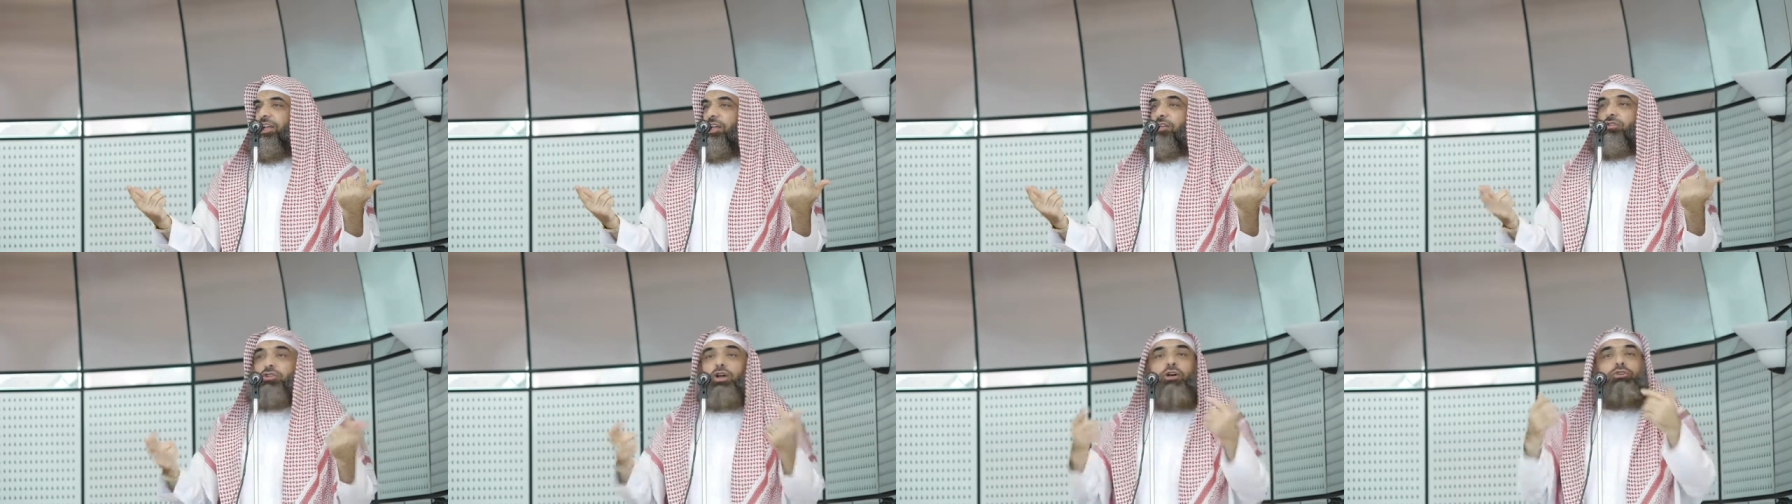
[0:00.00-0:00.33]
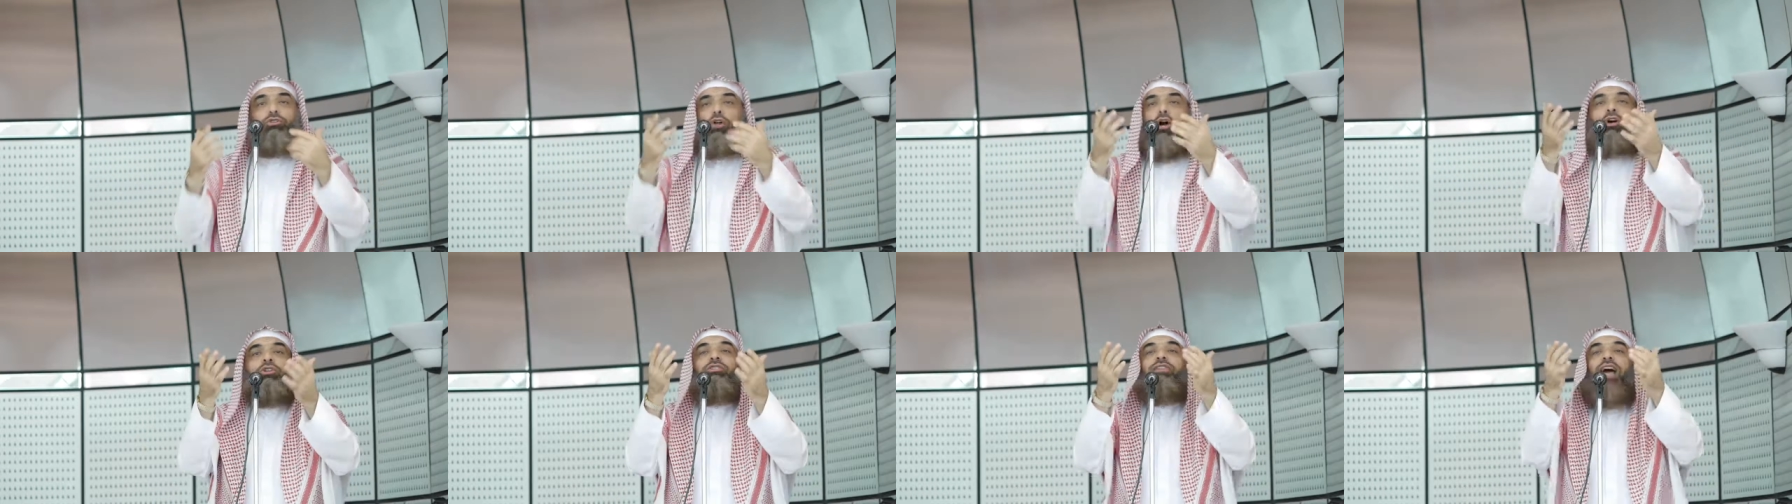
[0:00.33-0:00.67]
So
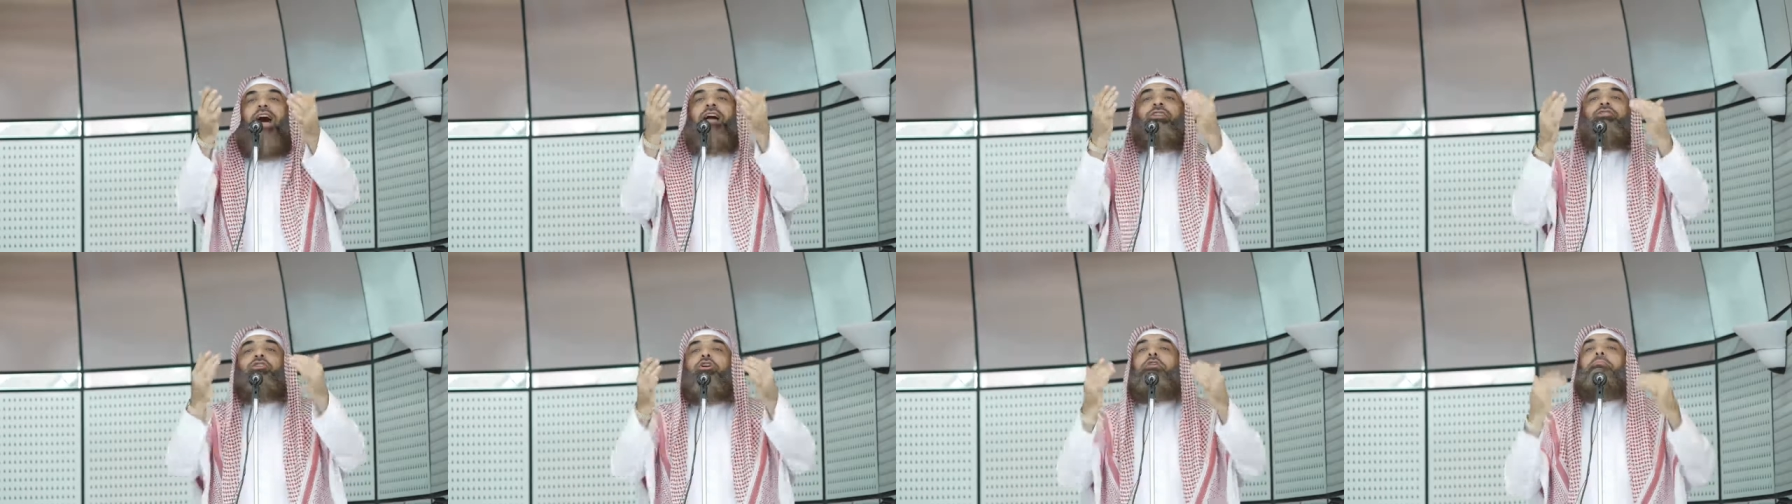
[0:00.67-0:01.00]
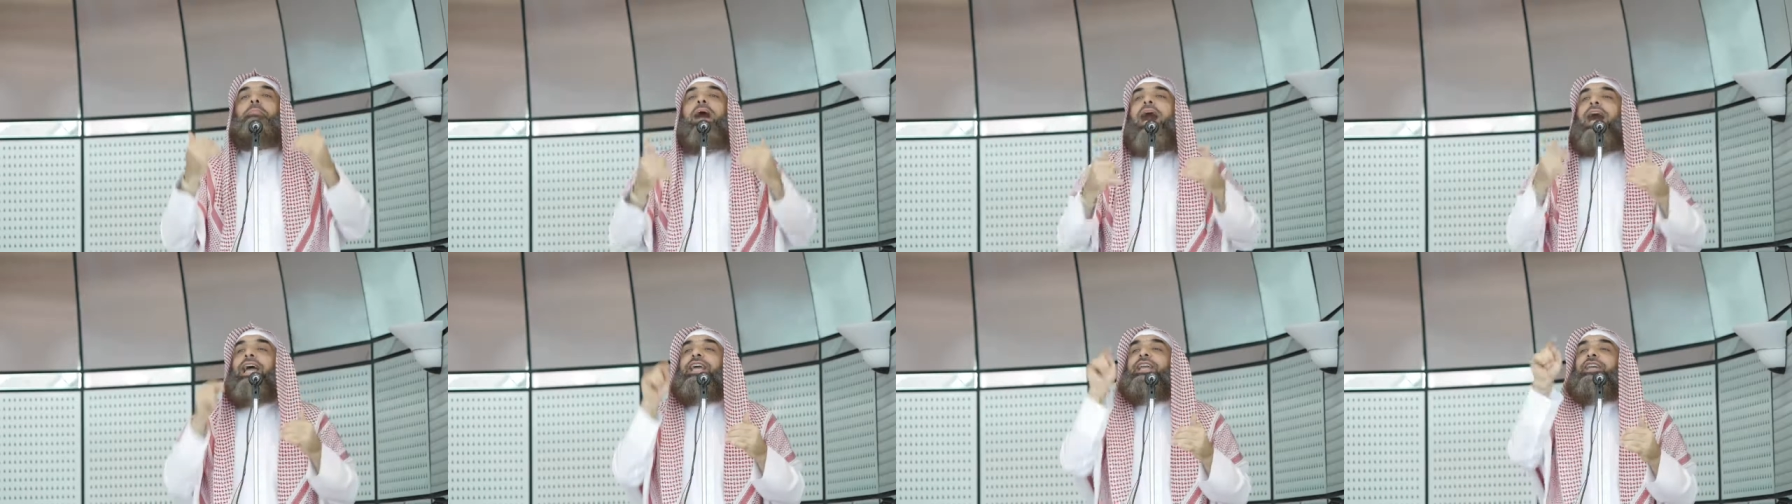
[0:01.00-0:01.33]
don't
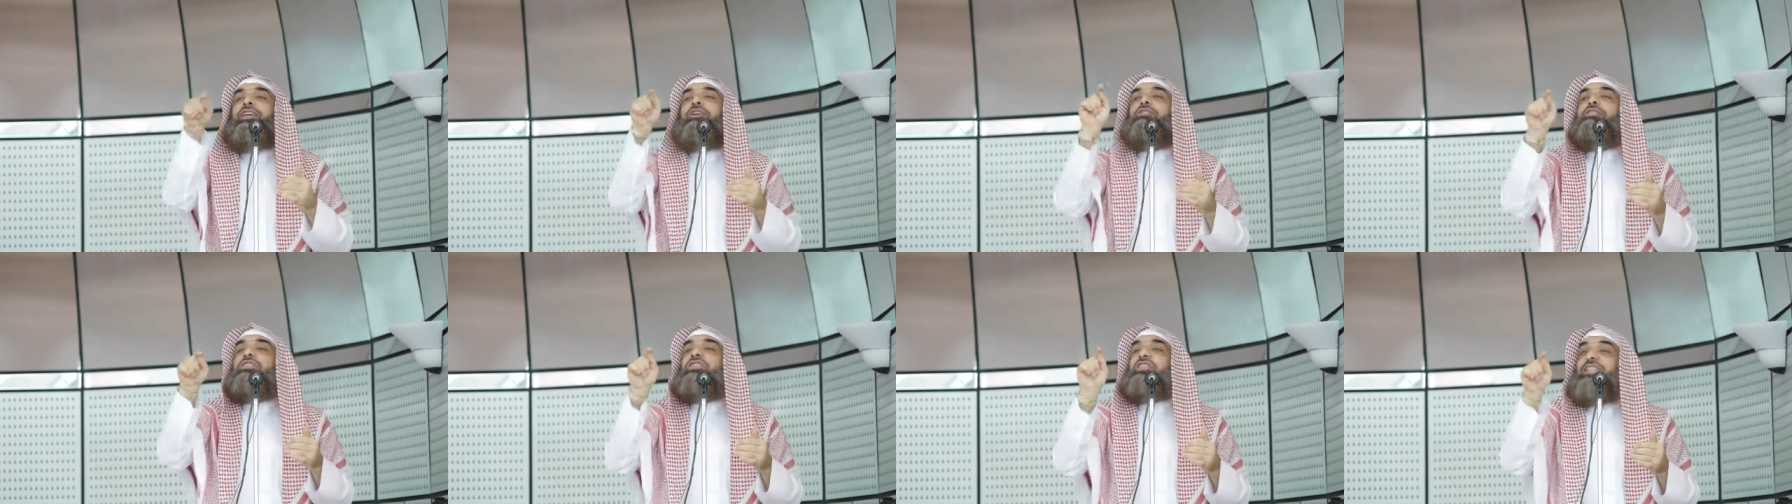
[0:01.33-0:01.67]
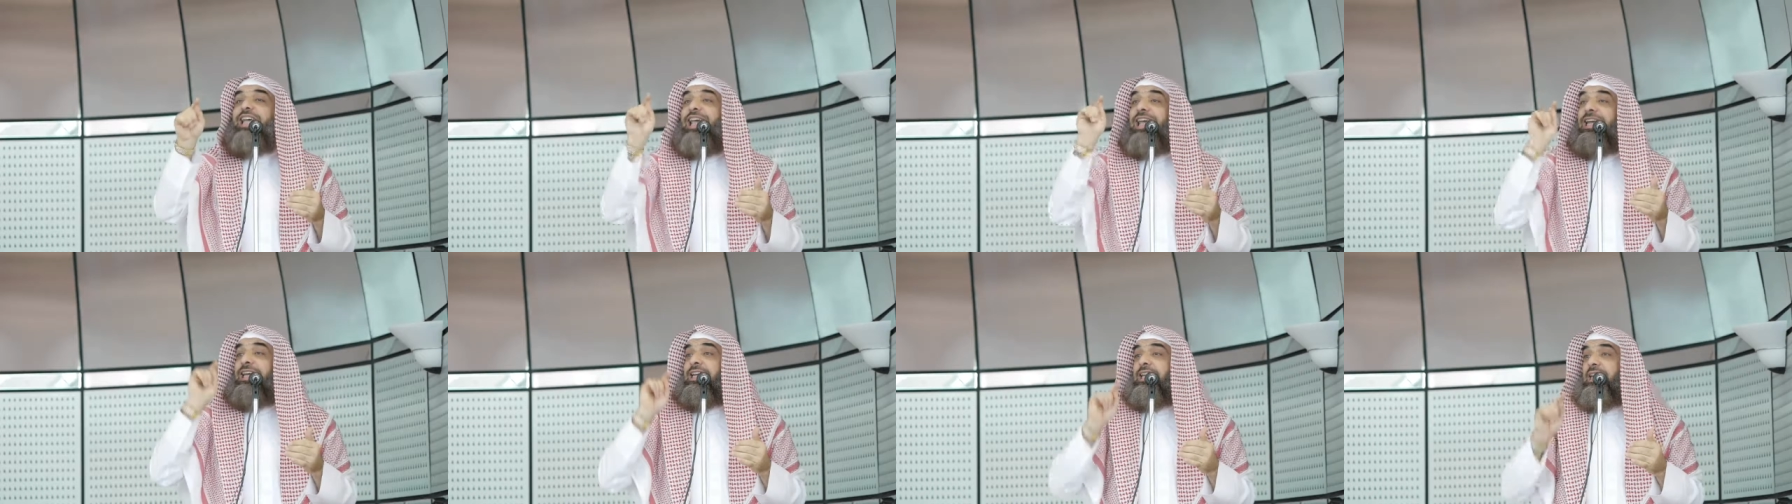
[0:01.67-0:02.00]
undermine your
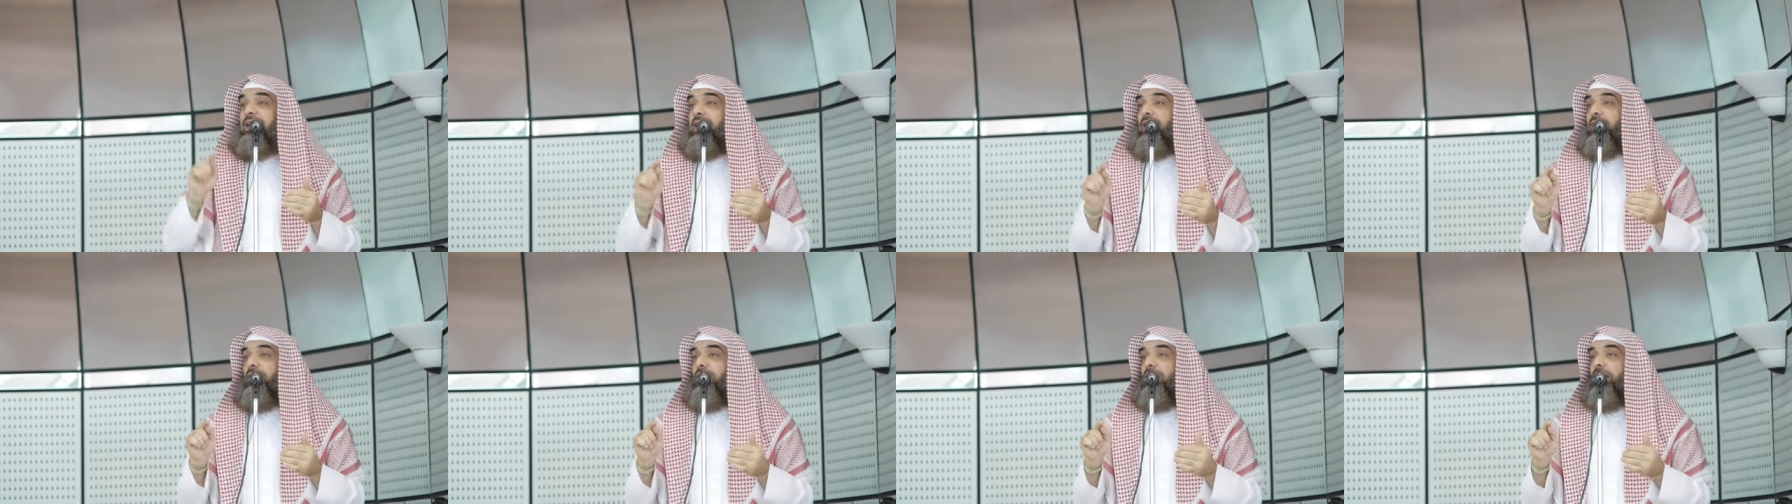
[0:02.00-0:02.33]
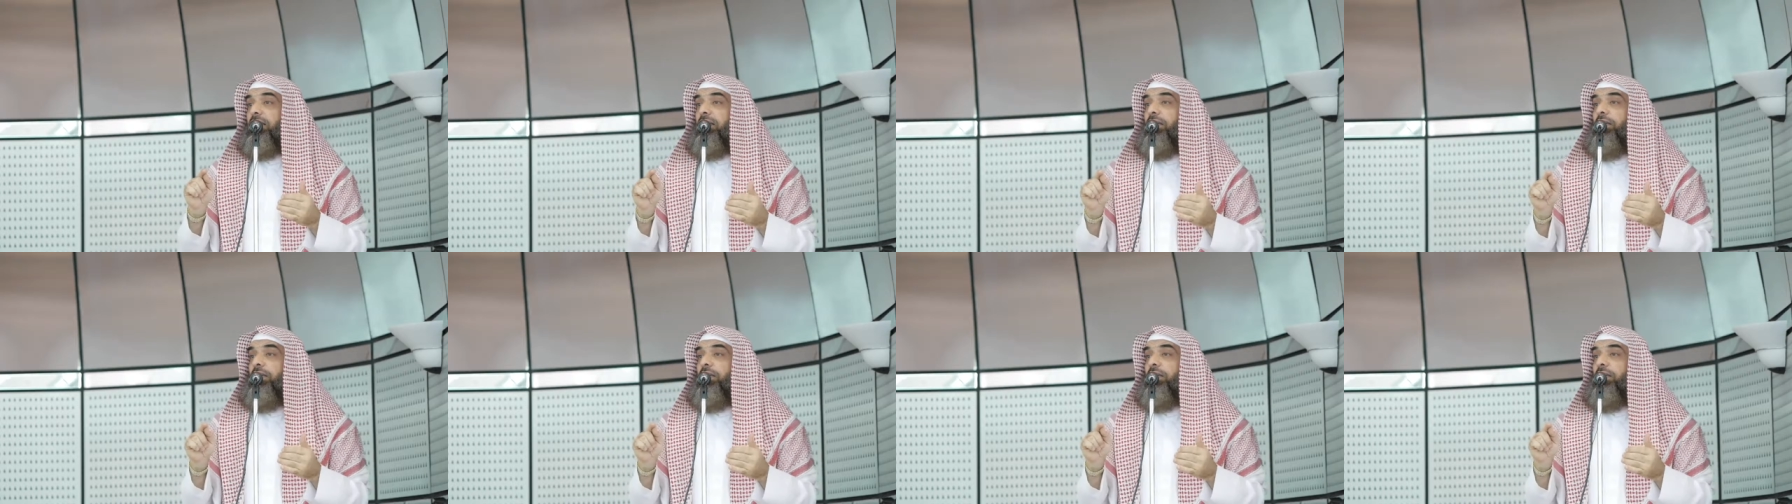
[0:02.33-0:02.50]
sin.